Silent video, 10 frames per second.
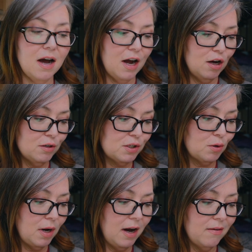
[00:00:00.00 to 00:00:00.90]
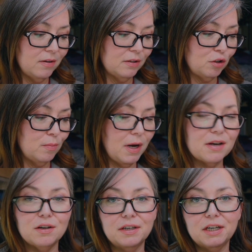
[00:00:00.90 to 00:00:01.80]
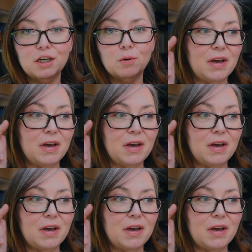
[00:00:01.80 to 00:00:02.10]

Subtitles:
I also have a little button on here.